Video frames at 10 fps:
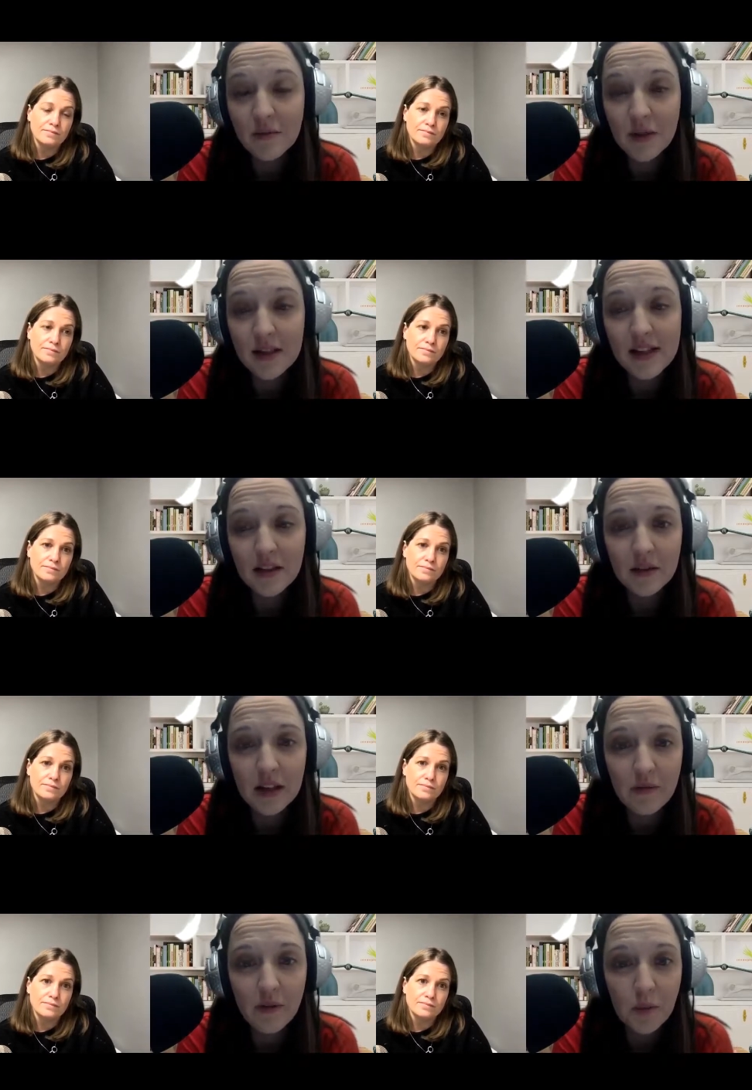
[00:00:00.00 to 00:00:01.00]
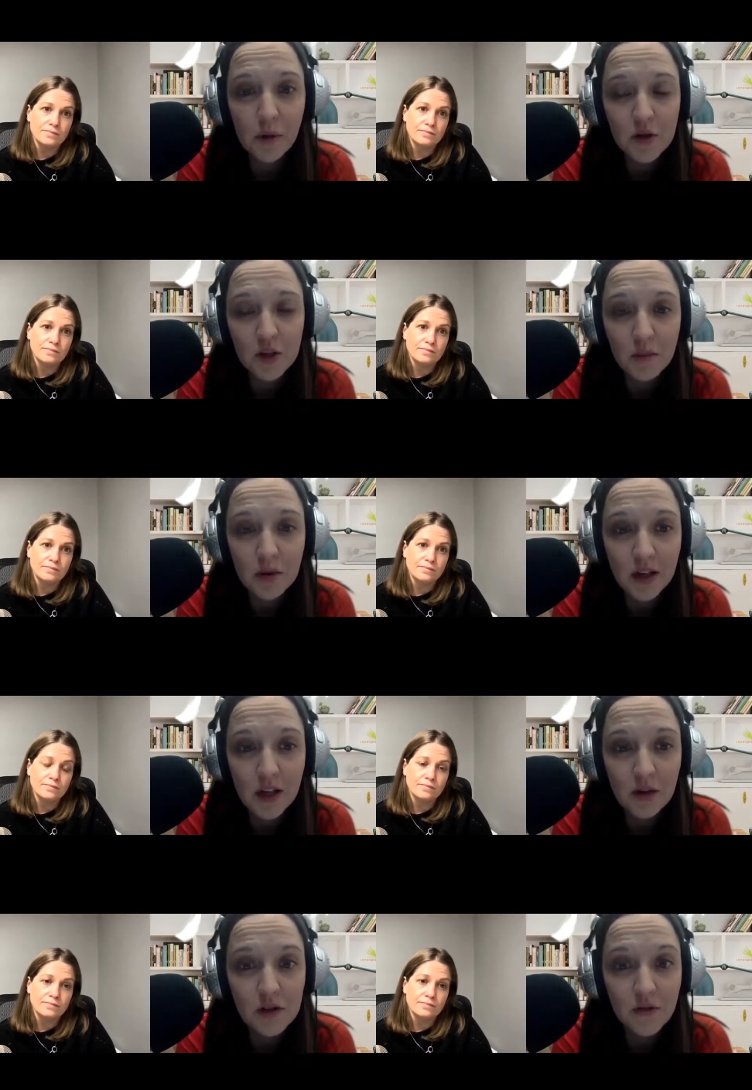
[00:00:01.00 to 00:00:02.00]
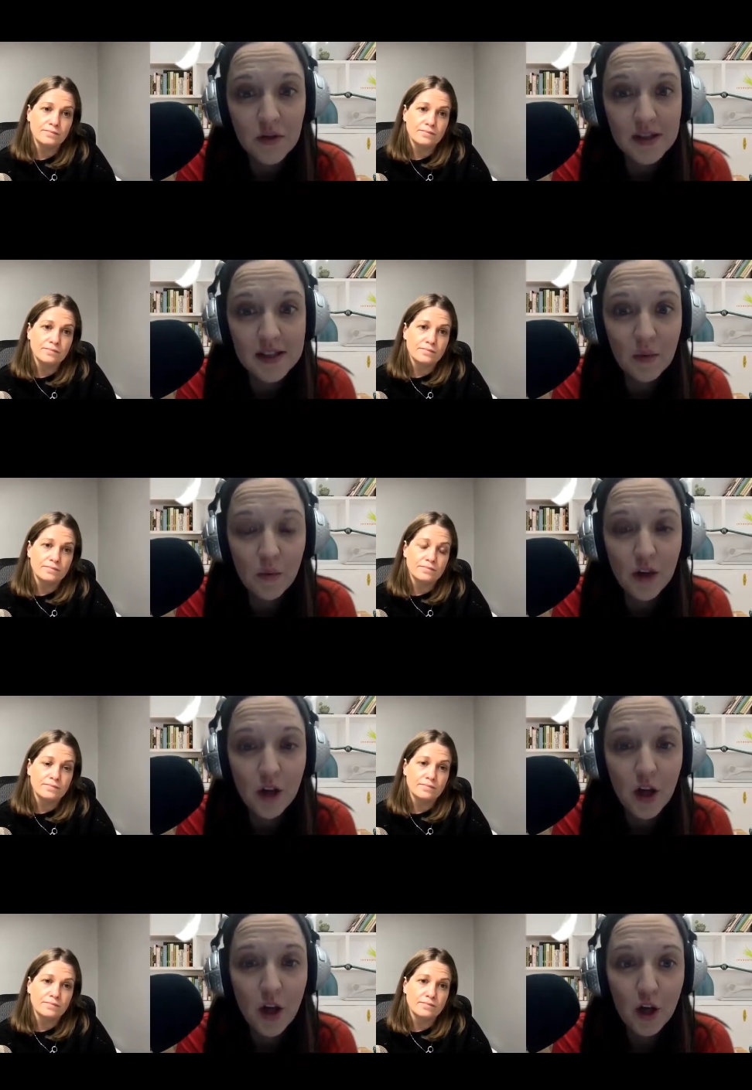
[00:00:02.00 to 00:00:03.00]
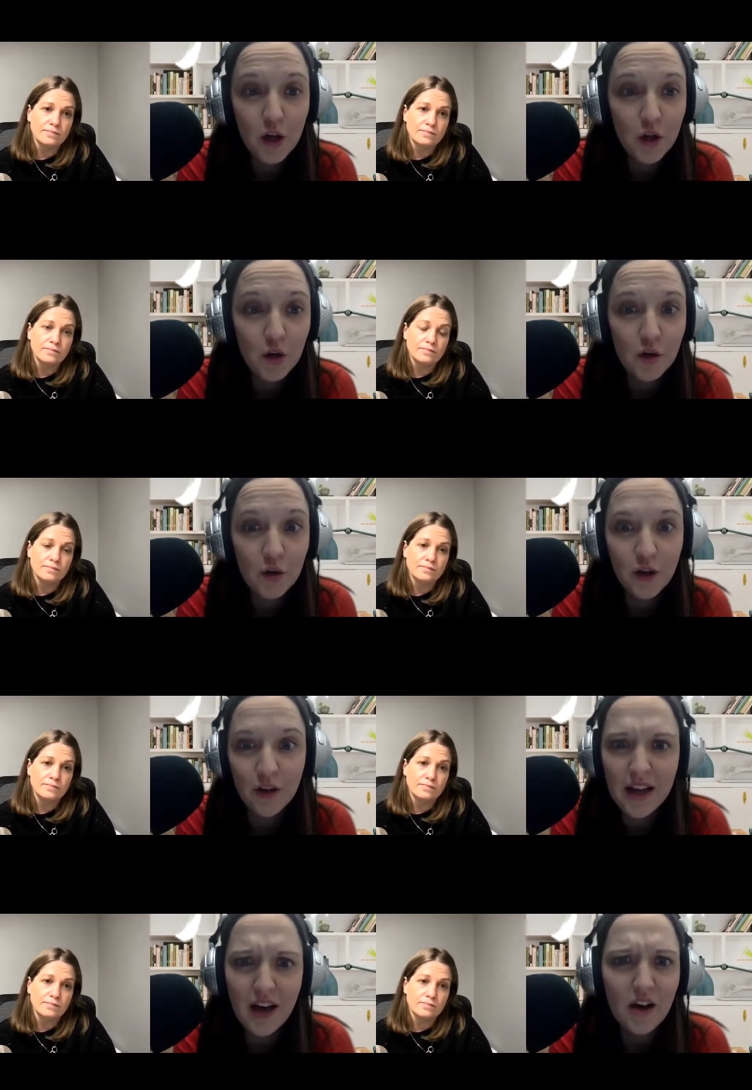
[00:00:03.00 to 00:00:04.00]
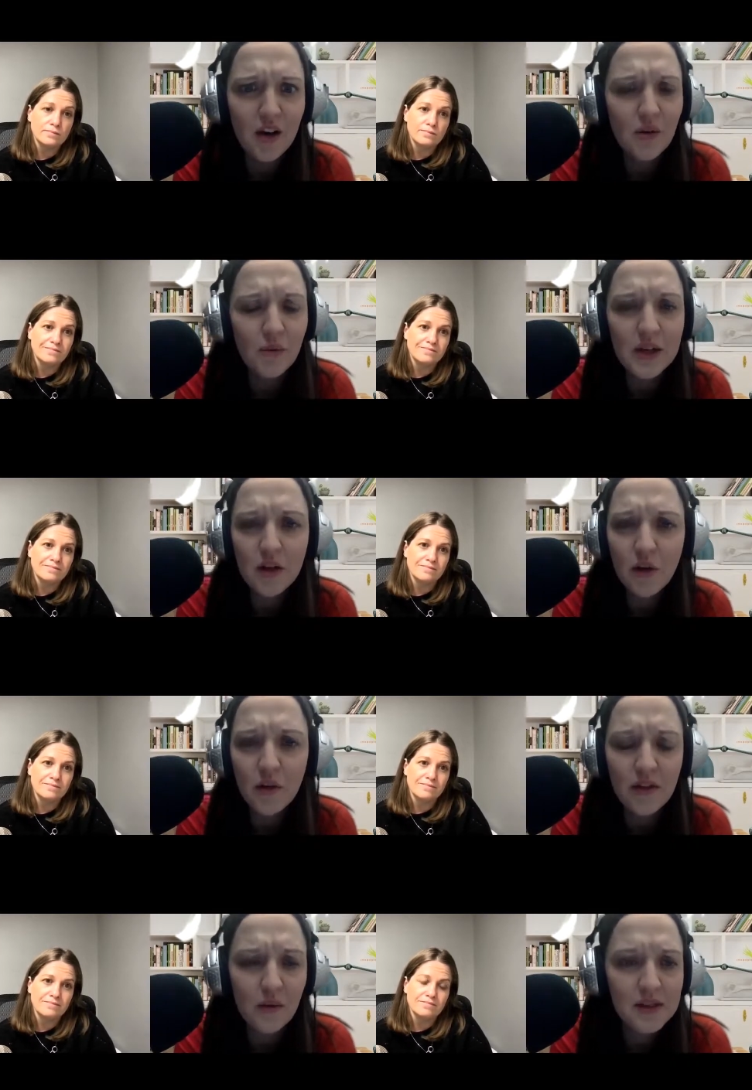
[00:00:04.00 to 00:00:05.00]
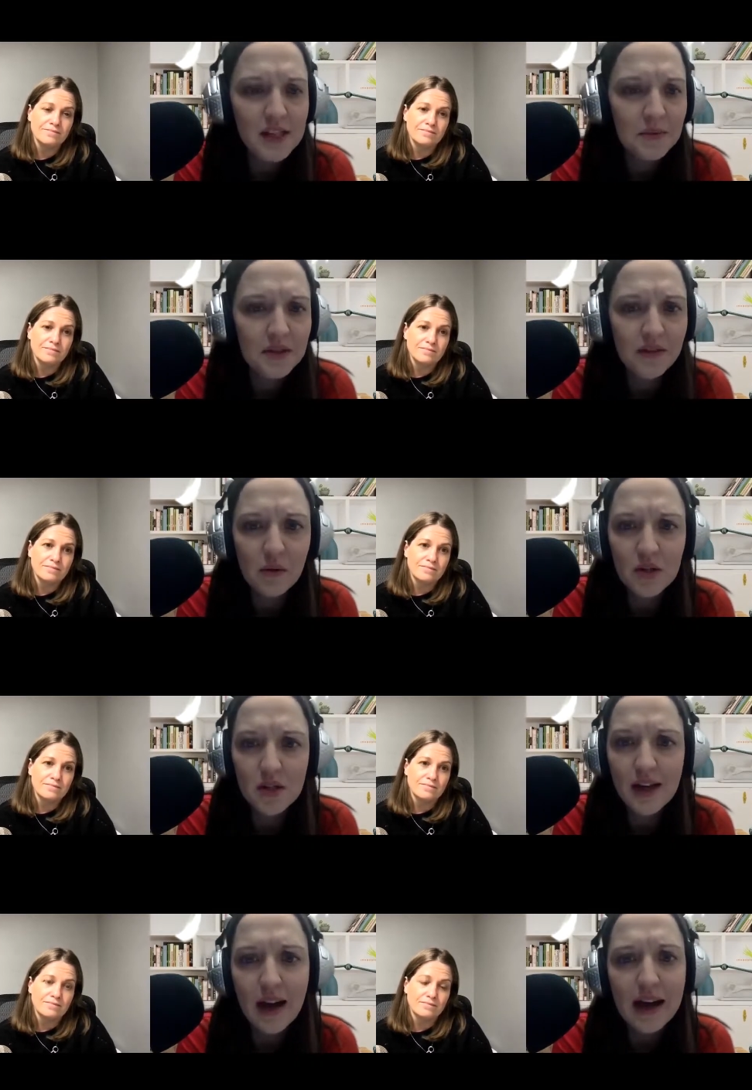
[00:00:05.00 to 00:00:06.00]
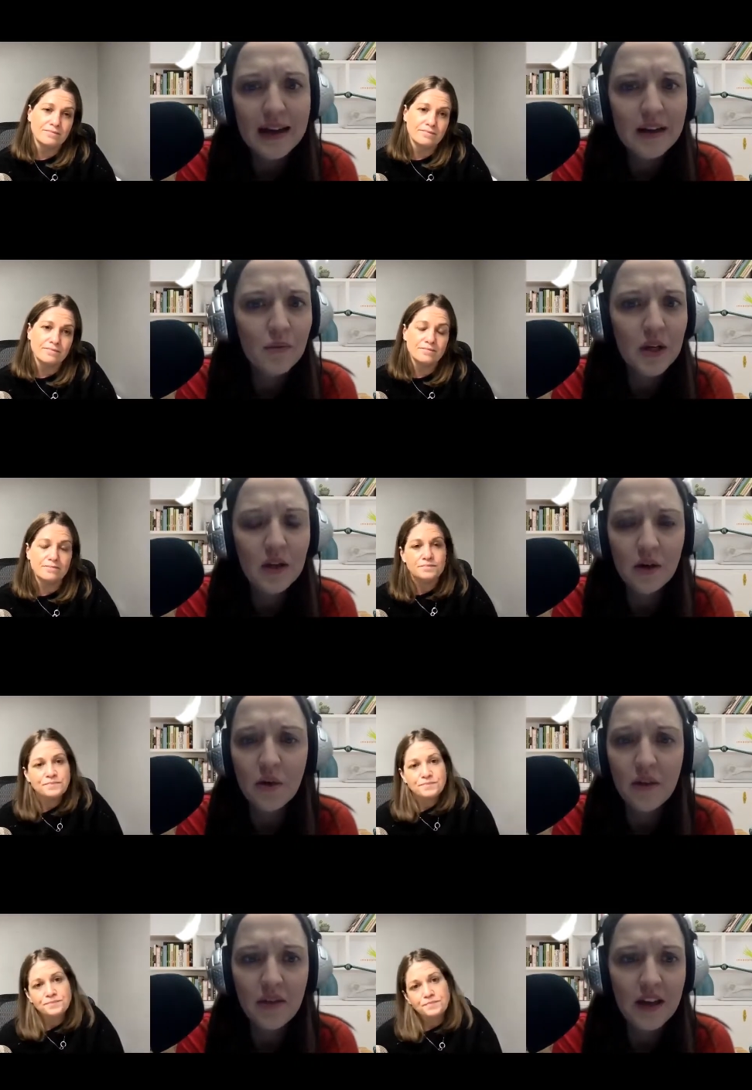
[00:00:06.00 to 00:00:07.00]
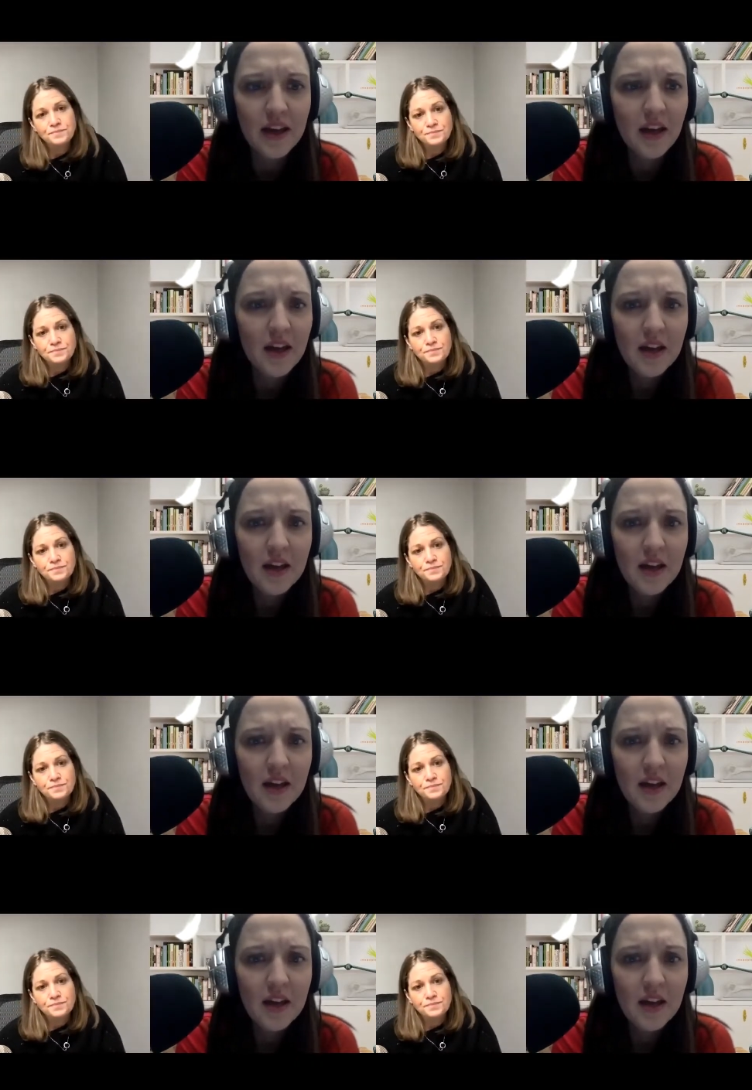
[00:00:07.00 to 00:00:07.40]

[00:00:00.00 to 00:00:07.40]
Speaker 1: And what does that look like for emergent communicators versus someone who you're like, oh, we know that their receptive language is high, and we know that they